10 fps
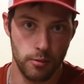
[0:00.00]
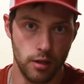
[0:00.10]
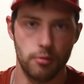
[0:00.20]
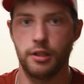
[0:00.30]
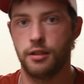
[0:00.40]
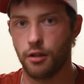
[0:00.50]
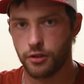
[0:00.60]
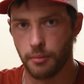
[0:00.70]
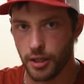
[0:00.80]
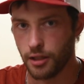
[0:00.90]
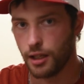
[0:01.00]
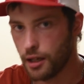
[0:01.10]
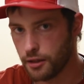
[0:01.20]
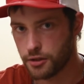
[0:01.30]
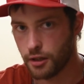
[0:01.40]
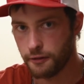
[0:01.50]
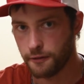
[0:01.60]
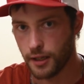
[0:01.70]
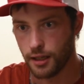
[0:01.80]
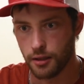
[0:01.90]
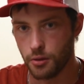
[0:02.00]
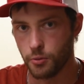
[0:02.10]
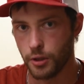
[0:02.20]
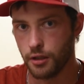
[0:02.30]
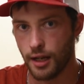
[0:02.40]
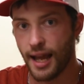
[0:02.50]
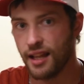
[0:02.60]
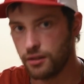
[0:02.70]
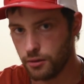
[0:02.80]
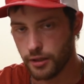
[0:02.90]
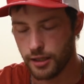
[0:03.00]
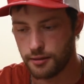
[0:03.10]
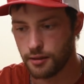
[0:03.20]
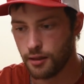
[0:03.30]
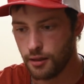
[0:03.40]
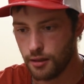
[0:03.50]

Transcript: we already talked about a lot of stuff and I don't want to add to this.